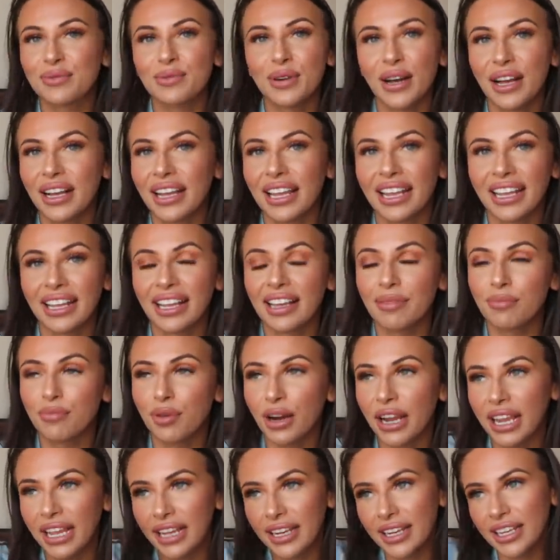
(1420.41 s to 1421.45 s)
working.
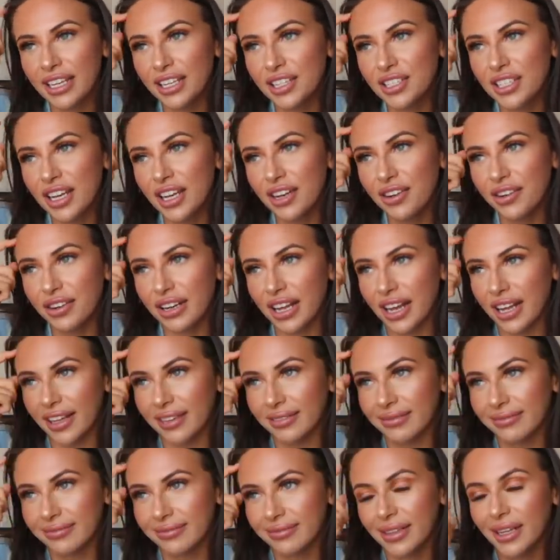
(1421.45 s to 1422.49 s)
Brain, can you turn on,
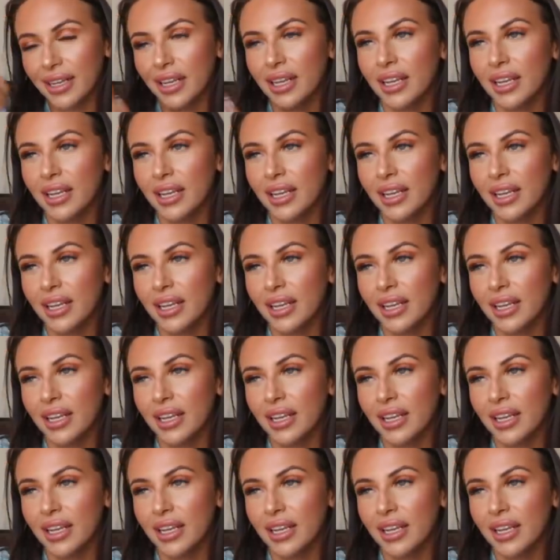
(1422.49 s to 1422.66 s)
hon?